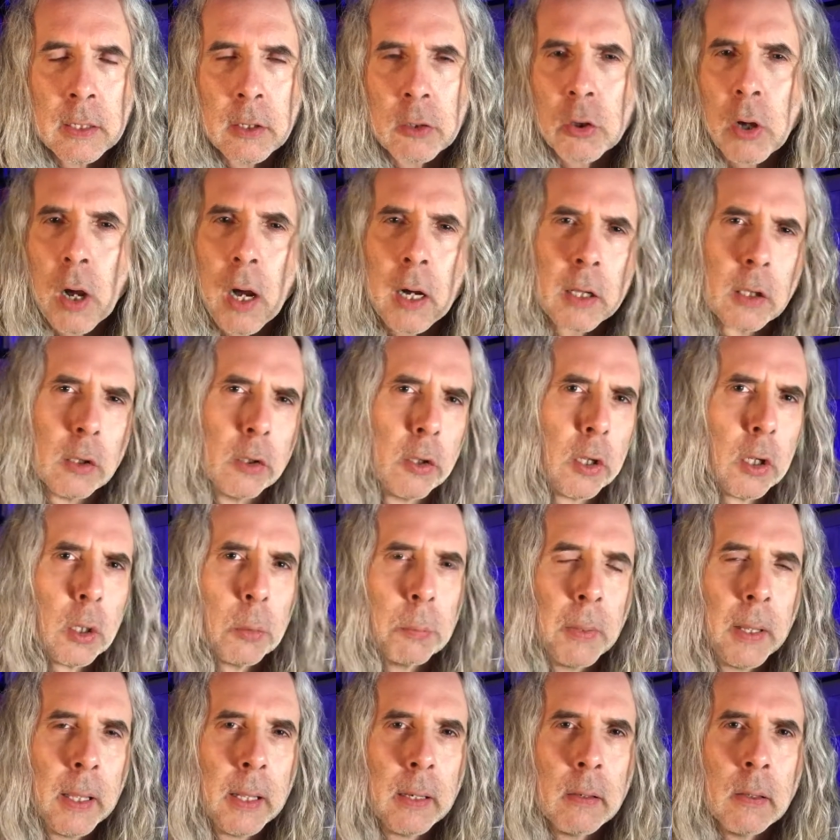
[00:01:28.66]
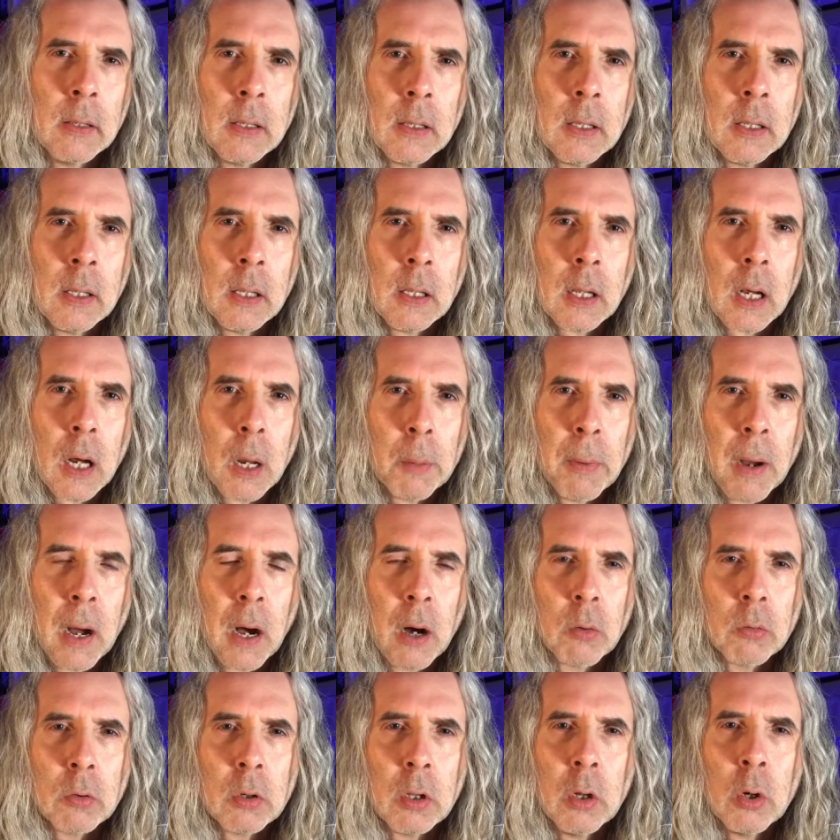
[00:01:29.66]
and to talk a little bit
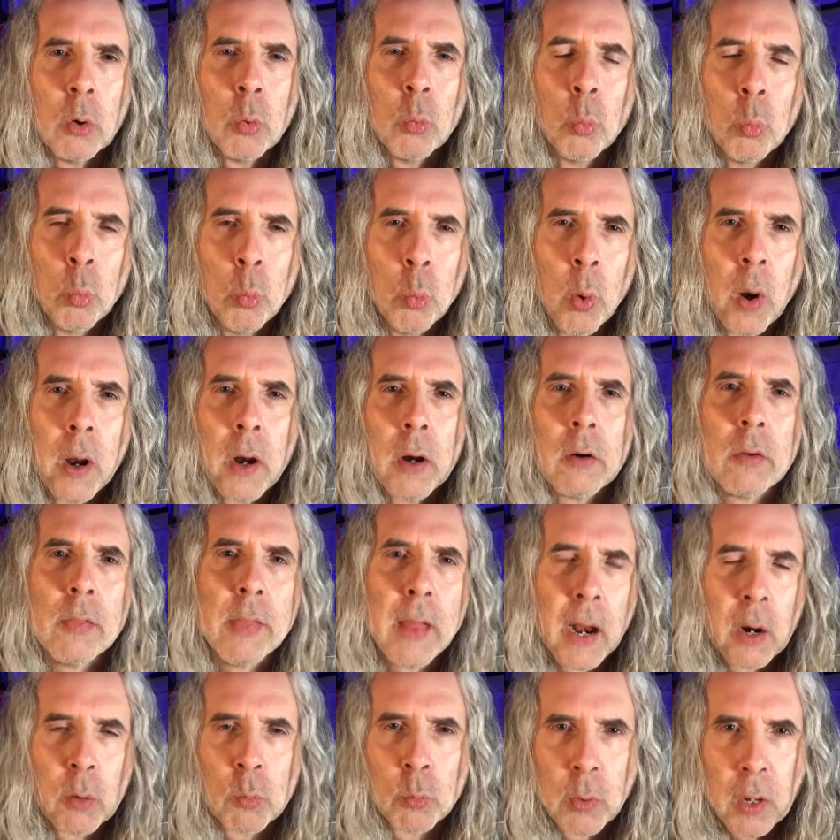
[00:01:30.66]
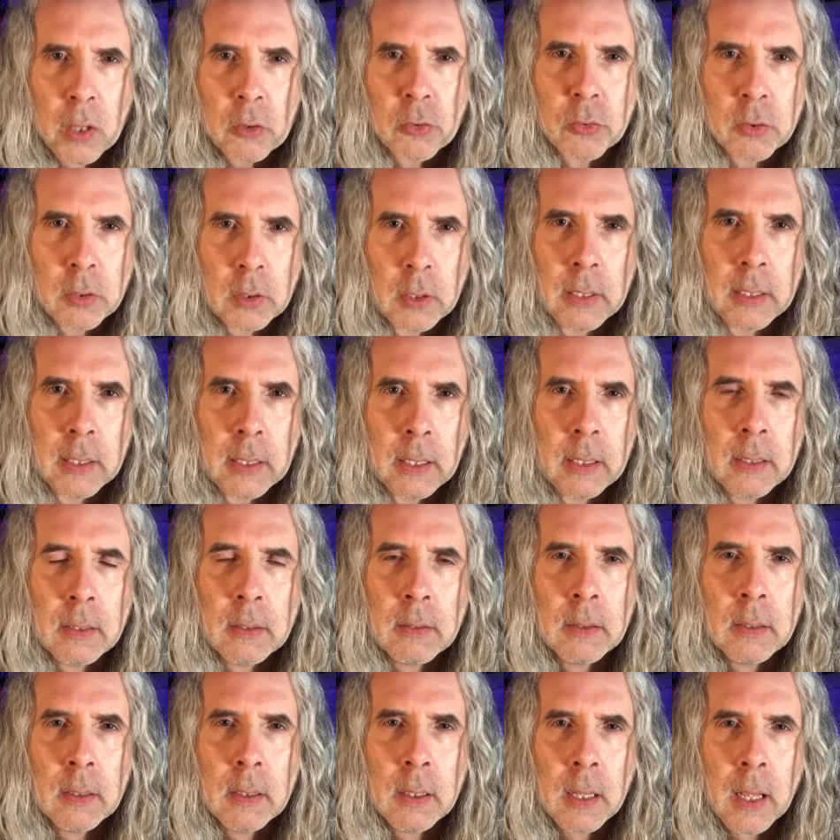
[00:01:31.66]
about where that
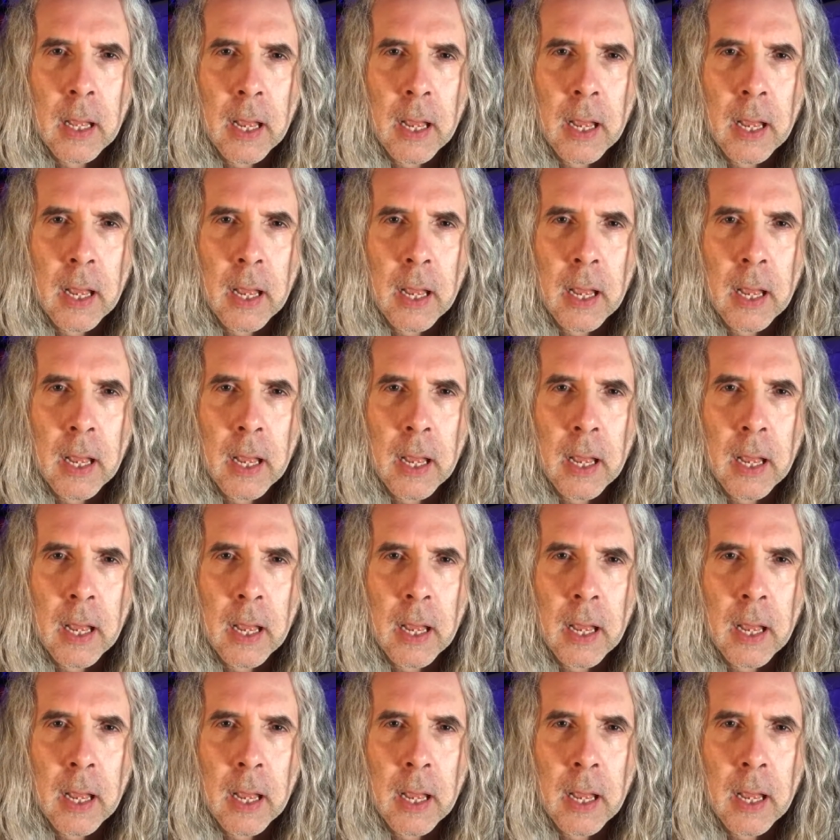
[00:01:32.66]
wrestling